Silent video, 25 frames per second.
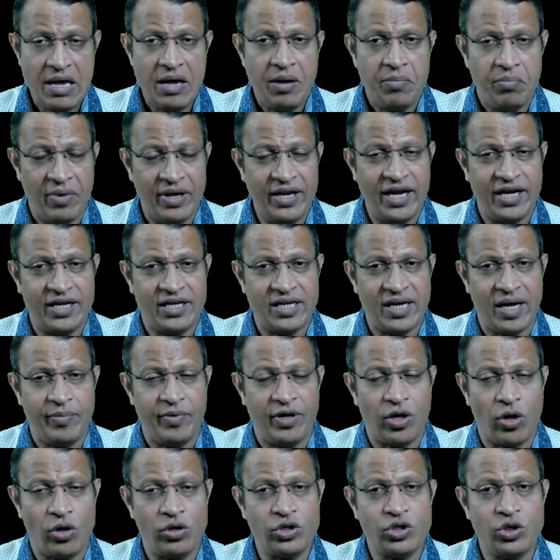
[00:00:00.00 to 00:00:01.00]
Many a time it
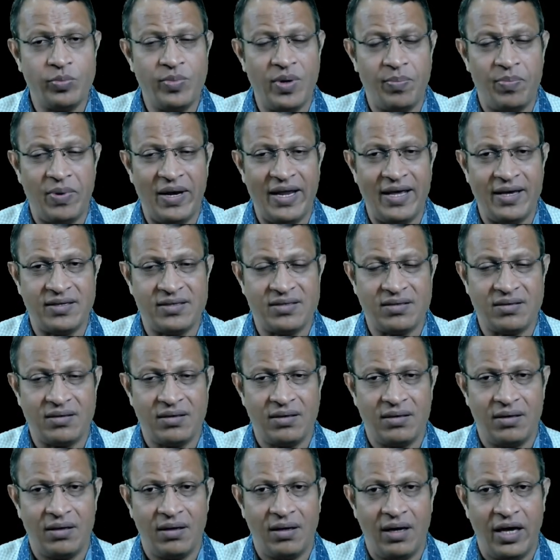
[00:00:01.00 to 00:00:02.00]
also be placed
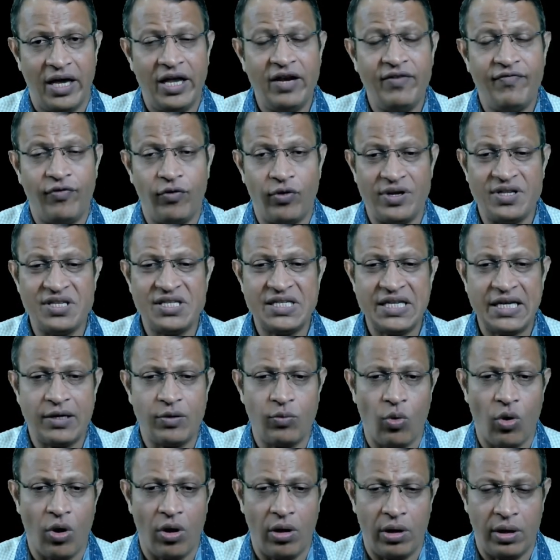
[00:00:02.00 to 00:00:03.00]
in forensic
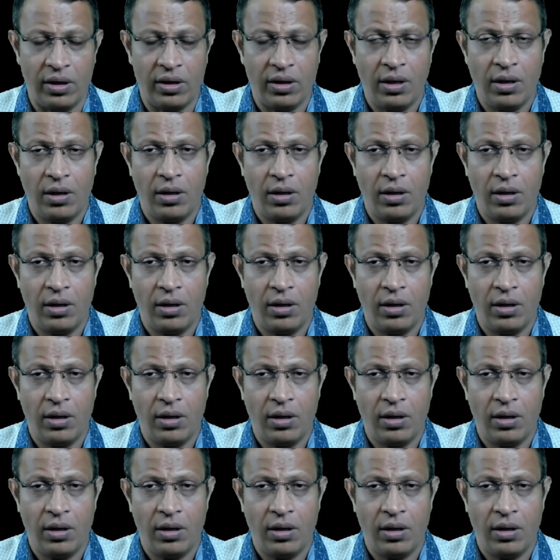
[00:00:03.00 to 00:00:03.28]
ward,